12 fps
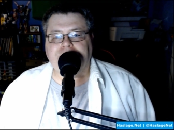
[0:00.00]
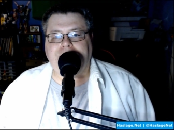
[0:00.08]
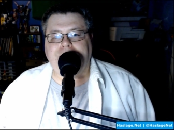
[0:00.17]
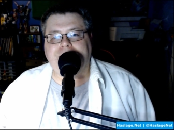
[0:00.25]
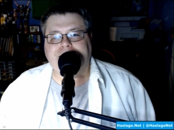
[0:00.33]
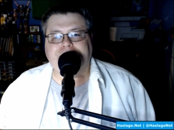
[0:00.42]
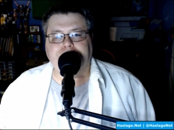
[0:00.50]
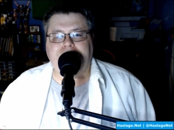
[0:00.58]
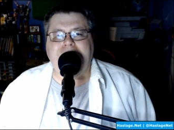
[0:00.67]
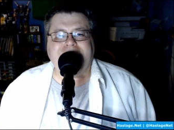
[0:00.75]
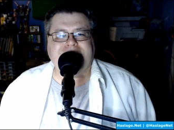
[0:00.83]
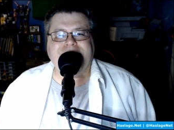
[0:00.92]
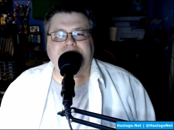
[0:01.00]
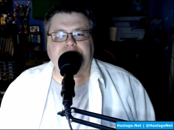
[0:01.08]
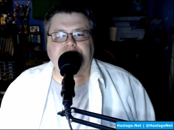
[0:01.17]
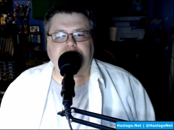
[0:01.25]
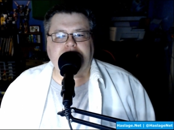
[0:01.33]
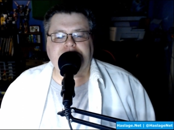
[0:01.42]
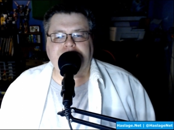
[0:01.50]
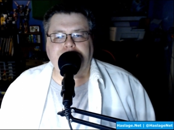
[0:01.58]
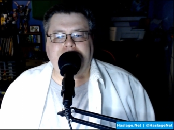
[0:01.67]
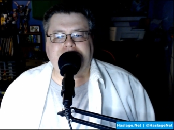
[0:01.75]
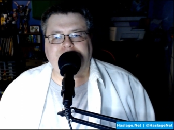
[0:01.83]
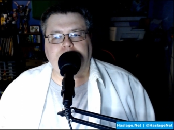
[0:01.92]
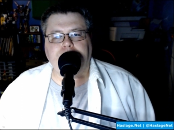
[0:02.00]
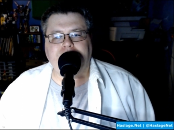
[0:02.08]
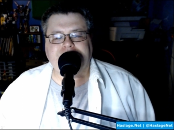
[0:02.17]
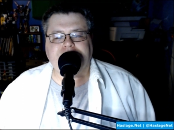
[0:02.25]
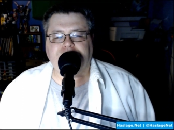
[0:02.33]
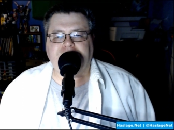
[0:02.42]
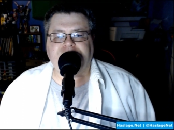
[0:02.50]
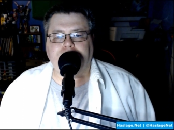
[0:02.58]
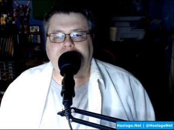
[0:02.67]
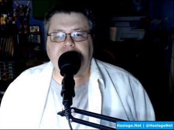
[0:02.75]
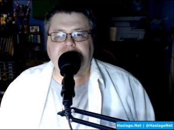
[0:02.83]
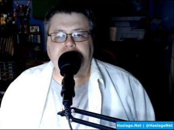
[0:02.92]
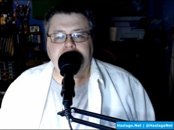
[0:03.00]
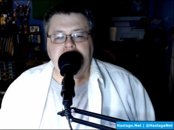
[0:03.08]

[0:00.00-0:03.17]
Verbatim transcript: and some not clear instructions about certain points in the transformation,